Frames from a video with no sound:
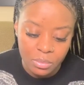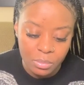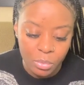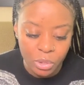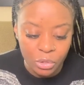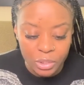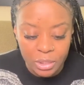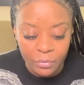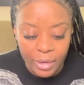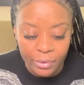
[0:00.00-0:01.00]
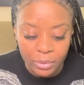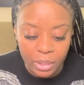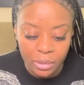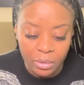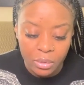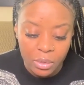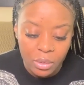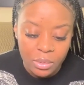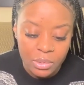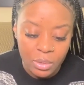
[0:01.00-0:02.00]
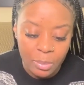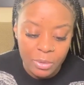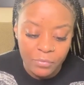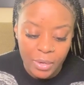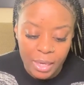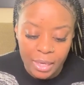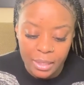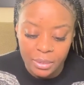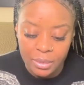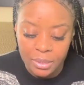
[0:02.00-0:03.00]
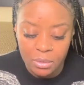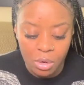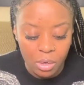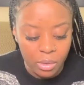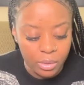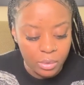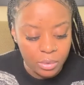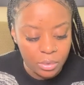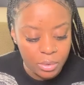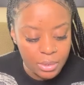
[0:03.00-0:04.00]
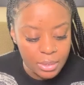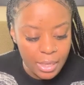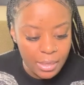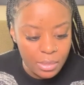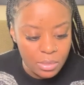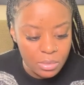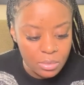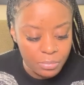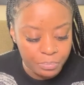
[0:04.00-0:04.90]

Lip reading: putting yourself out there. So let me find this card. It says,